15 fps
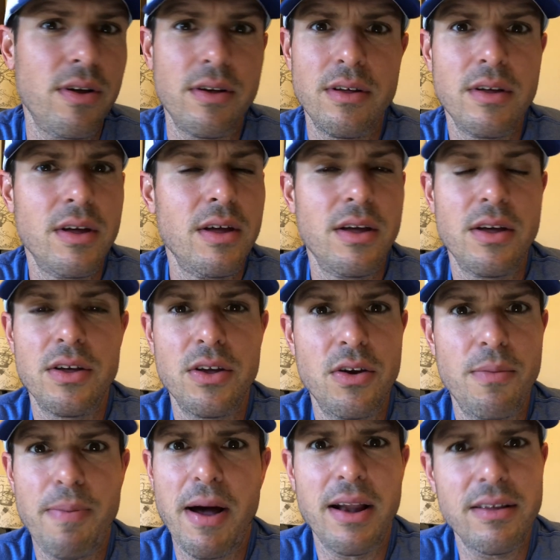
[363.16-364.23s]
to,
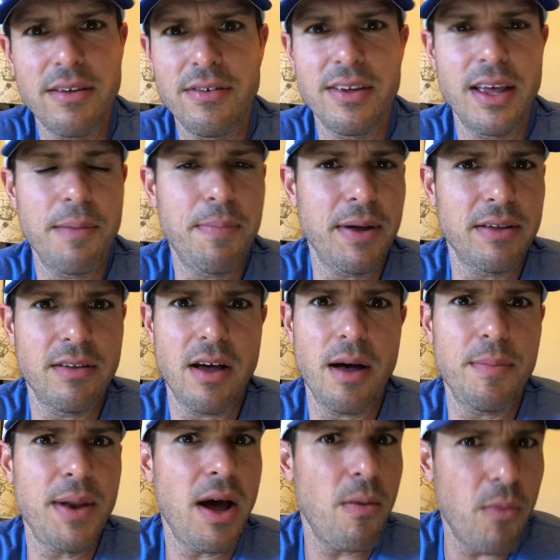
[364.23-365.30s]
pilot doesn't get picked
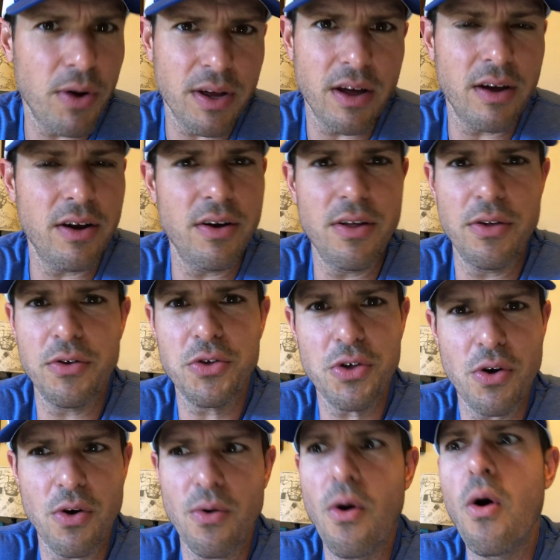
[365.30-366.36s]
up. Now I'm working on another
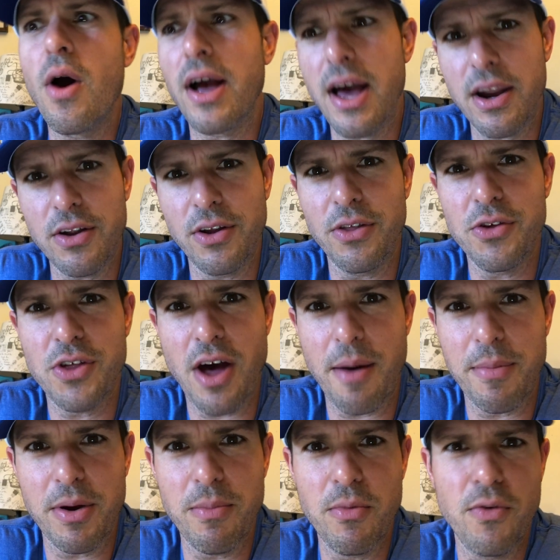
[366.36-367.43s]
show. Oh, I got another
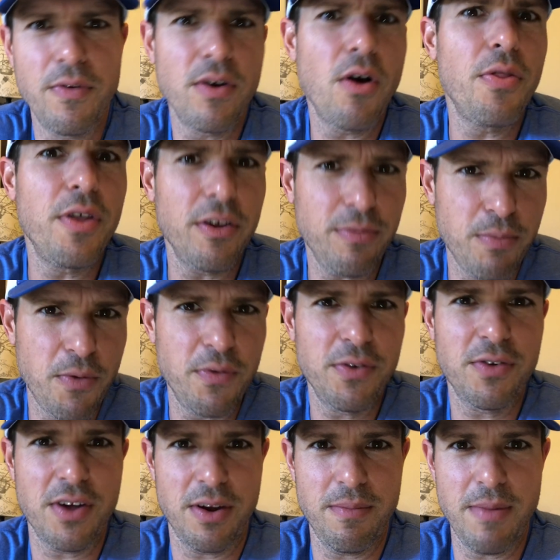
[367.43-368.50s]
job in a movie. Oh, this movie's
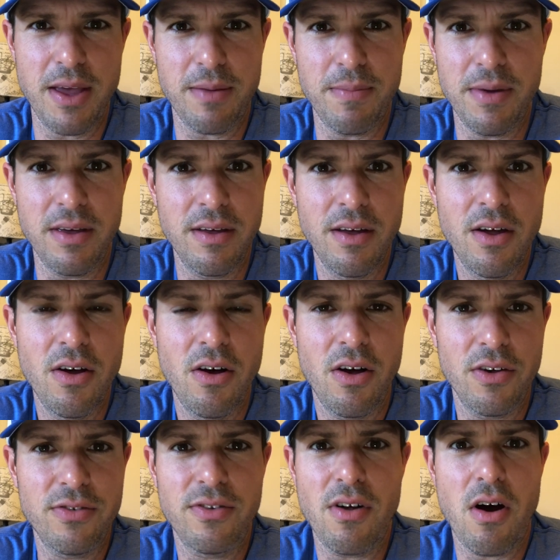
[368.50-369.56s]
gonna make me
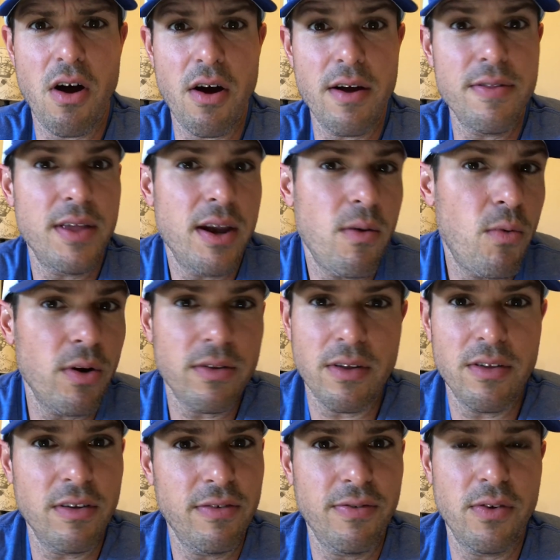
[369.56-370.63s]
a star. And then I worked on
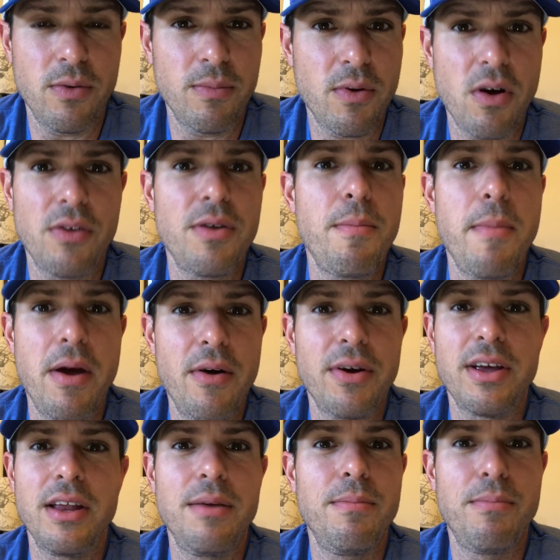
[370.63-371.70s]
this film called
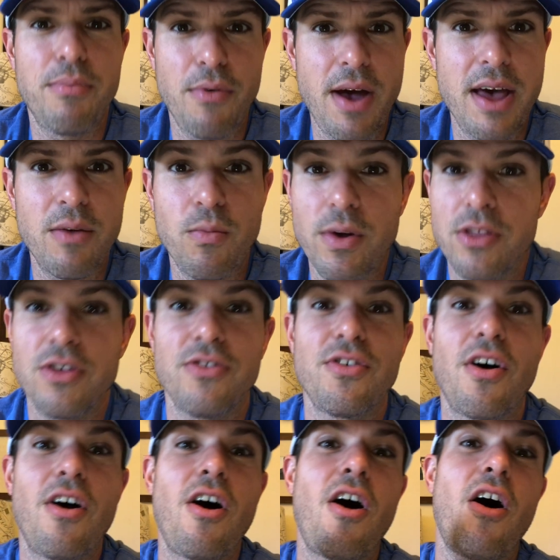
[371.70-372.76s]
American Bread, which is
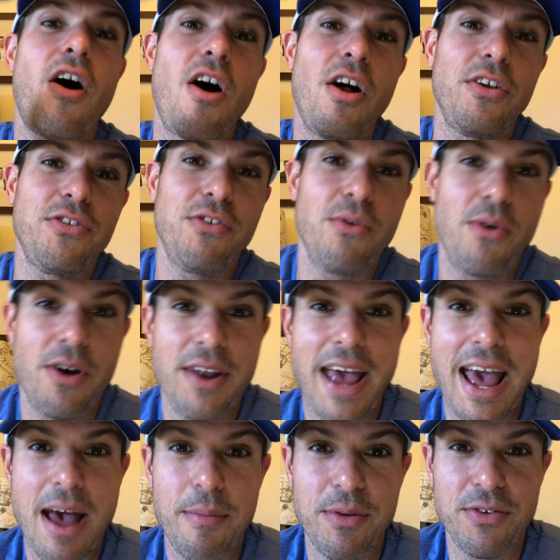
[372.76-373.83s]
also on
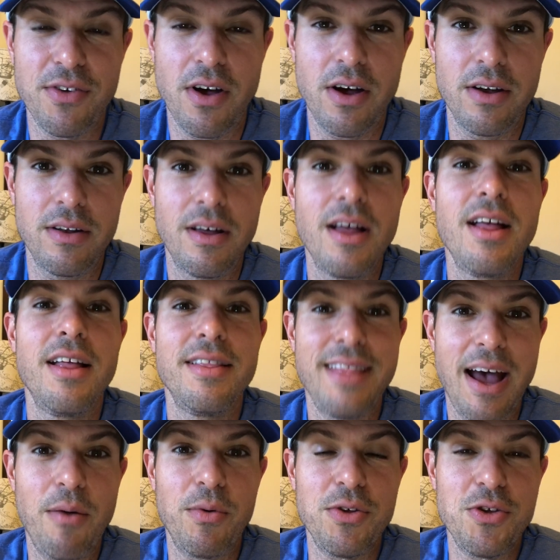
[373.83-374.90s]
Amazon.
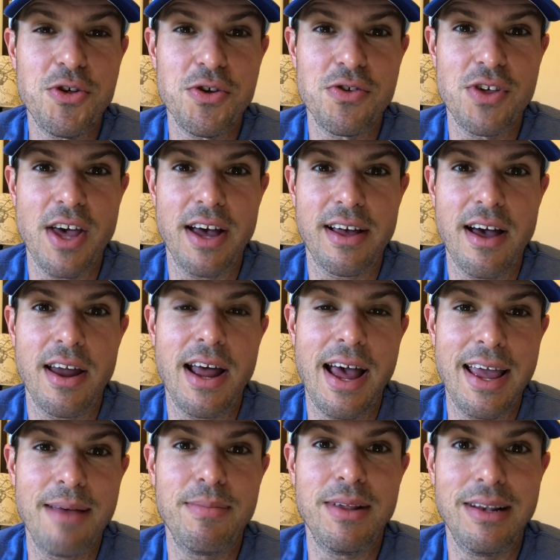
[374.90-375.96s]
That one you should check out. I
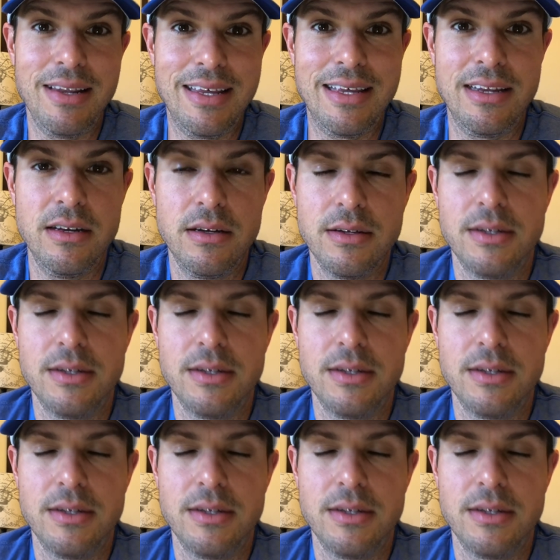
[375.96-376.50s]
am the lead.